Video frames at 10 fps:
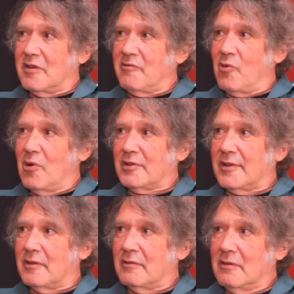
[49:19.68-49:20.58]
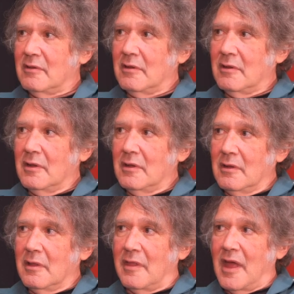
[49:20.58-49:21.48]
that I've worked in,
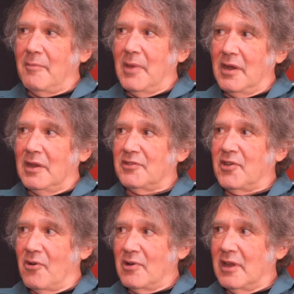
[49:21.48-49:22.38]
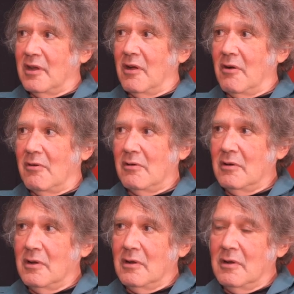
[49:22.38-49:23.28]
that many in Tokyo,
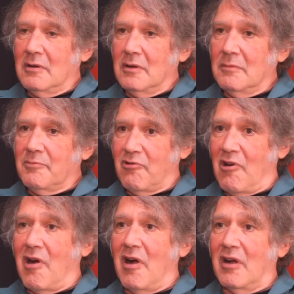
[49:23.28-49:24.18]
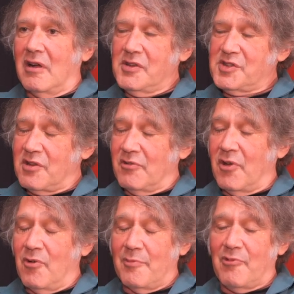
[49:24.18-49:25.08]
mm -hmm. Prague.
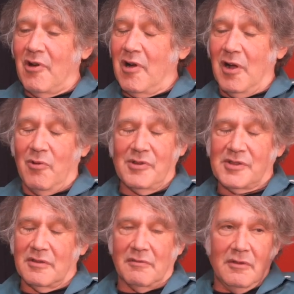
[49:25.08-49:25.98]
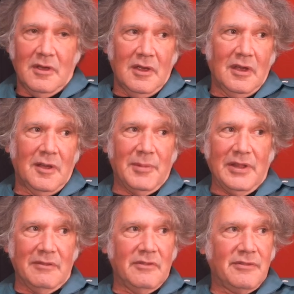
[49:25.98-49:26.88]
Sono in Prague was a, I
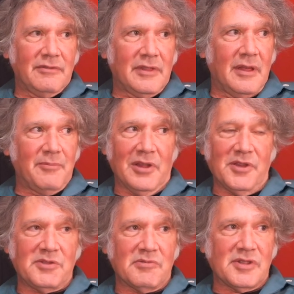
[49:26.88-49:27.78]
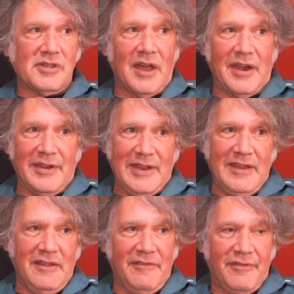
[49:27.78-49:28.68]
mean, that place was had a
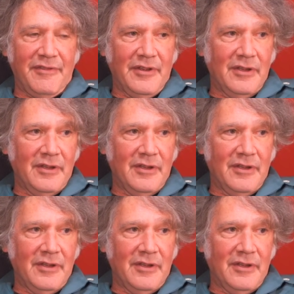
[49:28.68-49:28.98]
neve